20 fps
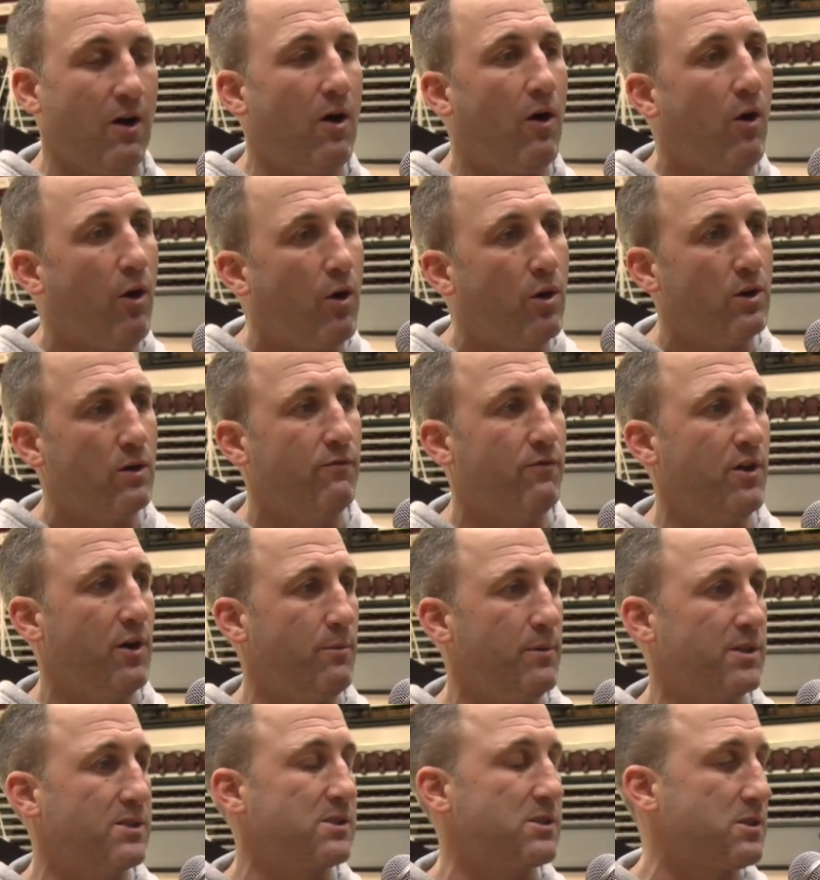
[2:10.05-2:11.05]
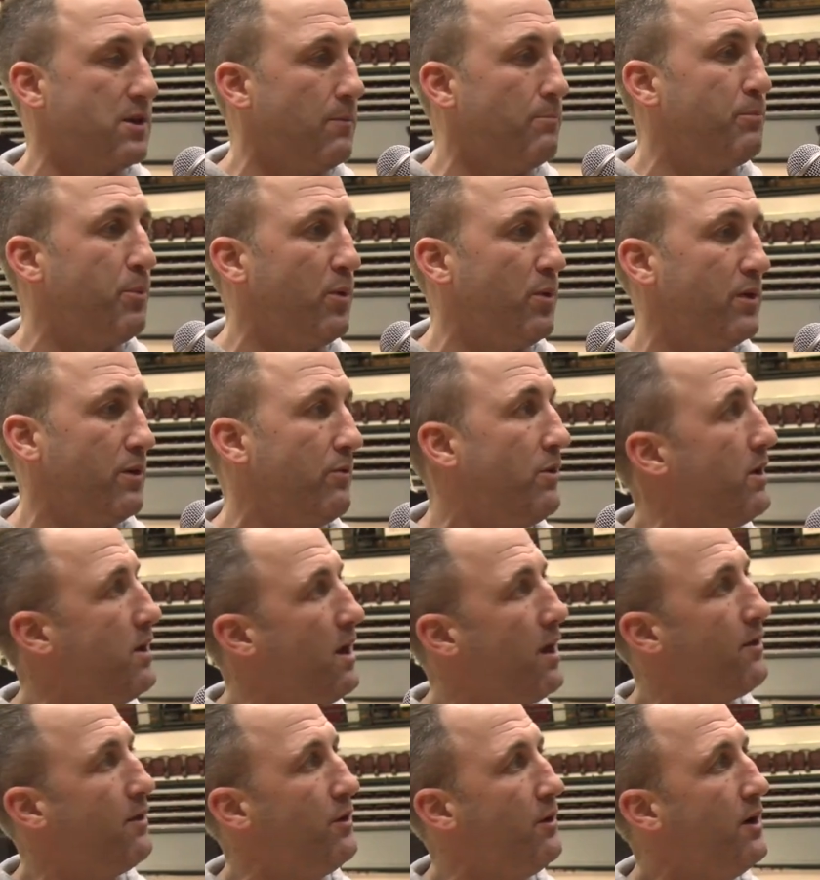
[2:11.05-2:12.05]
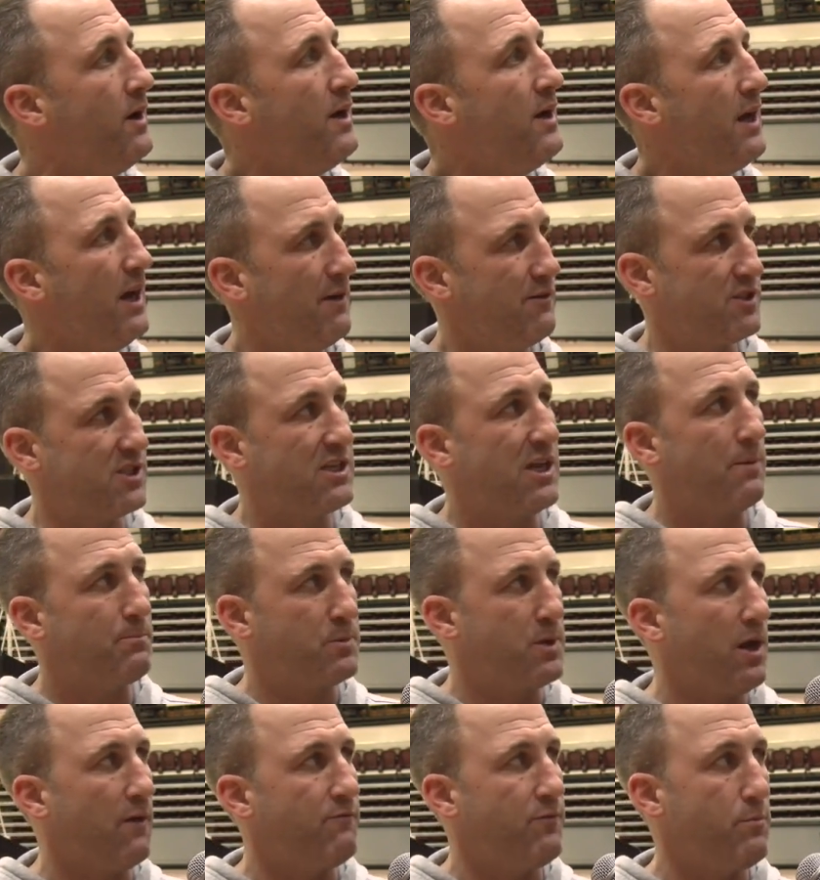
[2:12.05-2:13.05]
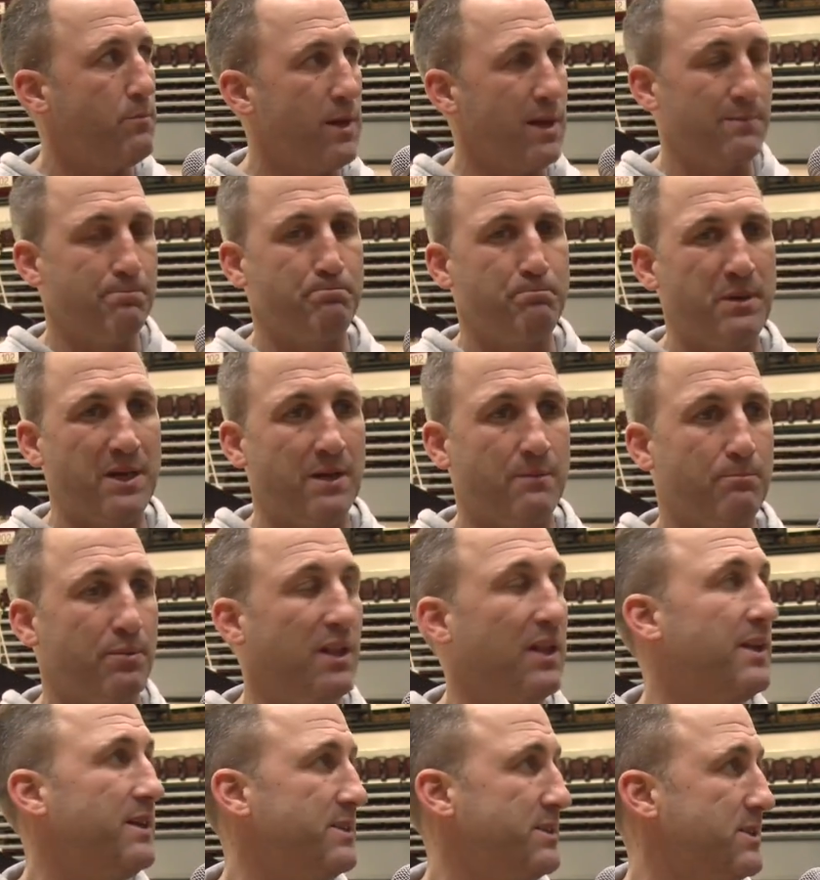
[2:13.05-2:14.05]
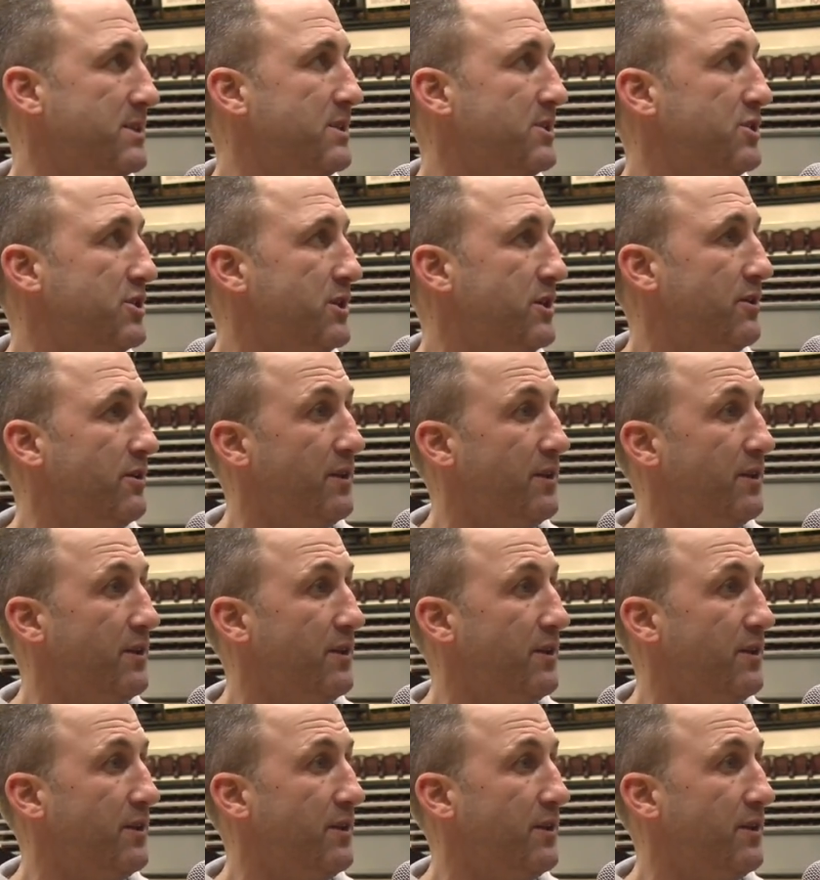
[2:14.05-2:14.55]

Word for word: all of them at some point or another have stepped up and made big plays this year.